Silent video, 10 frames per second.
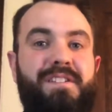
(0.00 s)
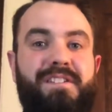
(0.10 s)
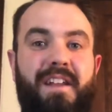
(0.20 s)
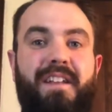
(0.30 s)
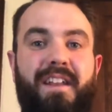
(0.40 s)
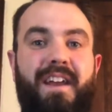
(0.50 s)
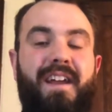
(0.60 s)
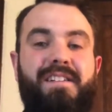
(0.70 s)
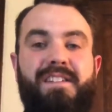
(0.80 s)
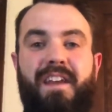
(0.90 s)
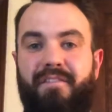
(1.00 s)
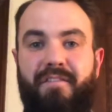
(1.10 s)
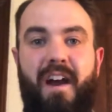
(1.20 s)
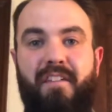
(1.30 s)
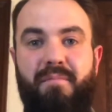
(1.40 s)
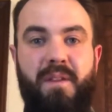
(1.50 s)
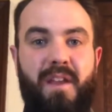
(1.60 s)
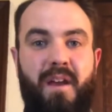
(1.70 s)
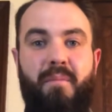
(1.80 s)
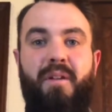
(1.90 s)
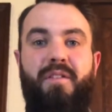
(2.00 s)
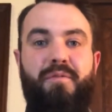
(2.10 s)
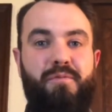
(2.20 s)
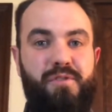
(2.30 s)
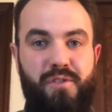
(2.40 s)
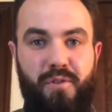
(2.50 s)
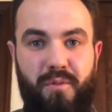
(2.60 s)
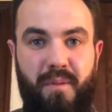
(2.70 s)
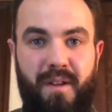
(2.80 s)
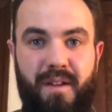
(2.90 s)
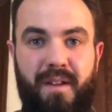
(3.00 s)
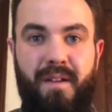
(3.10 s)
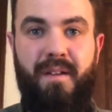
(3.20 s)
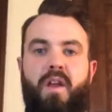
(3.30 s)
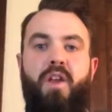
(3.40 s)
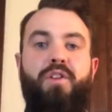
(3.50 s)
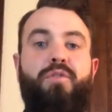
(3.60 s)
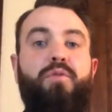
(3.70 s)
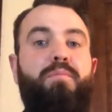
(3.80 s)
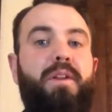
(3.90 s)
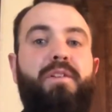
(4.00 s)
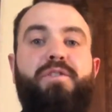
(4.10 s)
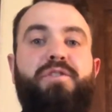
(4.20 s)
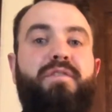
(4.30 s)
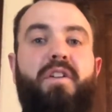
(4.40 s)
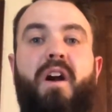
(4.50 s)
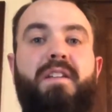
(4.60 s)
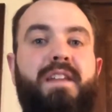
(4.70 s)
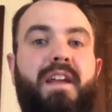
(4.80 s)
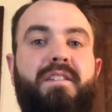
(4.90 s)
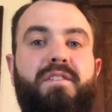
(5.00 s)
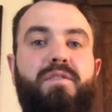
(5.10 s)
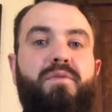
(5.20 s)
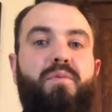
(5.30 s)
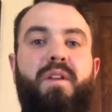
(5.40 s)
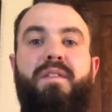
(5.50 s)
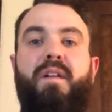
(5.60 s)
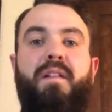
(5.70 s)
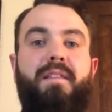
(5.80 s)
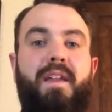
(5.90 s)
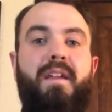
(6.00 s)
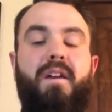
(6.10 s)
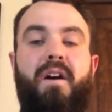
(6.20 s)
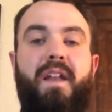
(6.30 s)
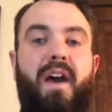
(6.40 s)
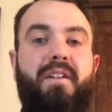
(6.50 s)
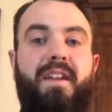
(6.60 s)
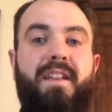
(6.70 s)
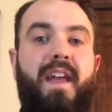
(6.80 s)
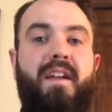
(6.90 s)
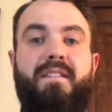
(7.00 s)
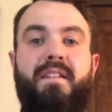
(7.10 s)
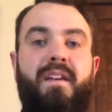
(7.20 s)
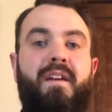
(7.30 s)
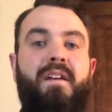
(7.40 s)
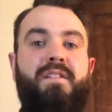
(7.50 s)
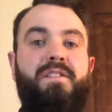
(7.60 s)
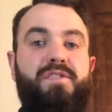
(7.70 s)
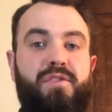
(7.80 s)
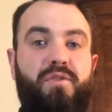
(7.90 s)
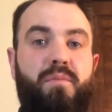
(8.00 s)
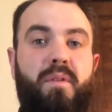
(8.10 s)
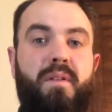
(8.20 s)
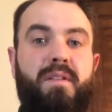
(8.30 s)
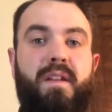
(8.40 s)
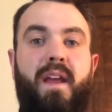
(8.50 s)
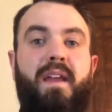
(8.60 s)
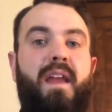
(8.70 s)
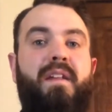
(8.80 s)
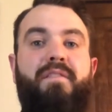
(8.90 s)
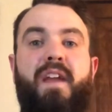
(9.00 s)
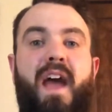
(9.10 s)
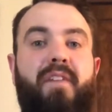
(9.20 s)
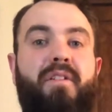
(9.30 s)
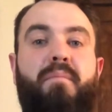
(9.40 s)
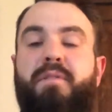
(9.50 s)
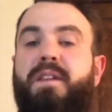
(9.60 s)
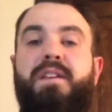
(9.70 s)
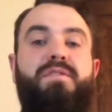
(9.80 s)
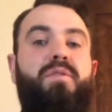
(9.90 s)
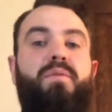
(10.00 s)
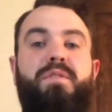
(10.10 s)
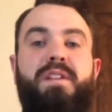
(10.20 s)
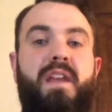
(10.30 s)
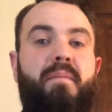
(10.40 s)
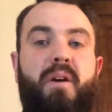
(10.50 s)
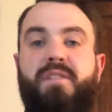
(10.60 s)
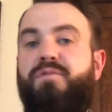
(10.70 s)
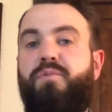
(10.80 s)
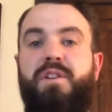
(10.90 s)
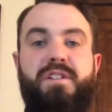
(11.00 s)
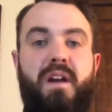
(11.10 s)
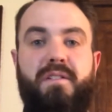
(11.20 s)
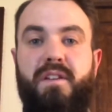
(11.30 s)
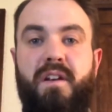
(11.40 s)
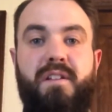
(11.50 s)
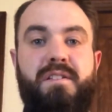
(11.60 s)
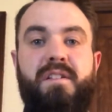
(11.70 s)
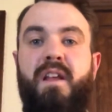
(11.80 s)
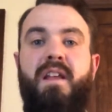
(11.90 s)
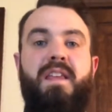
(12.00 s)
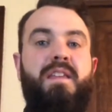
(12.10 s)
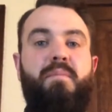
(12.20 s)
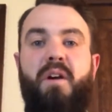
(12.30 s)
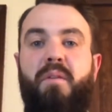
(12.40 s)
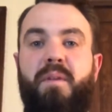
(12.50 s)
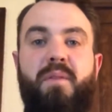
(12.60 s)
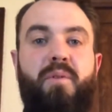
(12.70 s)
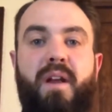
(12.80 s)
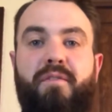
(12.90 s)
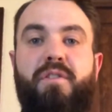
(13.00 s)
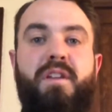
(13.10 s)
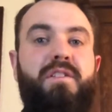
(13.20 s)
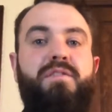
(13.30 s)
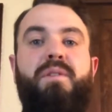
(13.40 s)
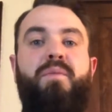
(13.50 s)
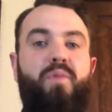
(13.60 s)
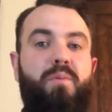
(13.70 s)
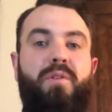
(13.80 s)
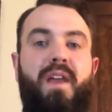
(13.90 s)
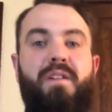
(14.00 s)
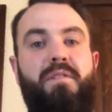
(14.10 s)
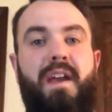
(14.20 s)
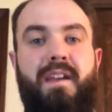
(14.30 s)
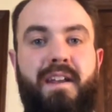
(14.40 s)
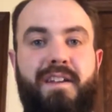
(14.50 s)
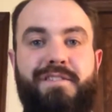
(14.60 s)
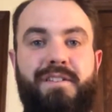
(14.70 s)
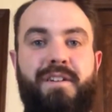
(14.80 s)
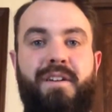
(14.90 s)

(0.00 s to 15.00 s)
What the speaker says: Sunday nights at 5 p.m. through Zoom. Your group leader should have contacted you with a link on how to connect to Zoom tonight. And if they haven't, please DM us, reach out to us, email me, whatever you need to, and we will get you that connection.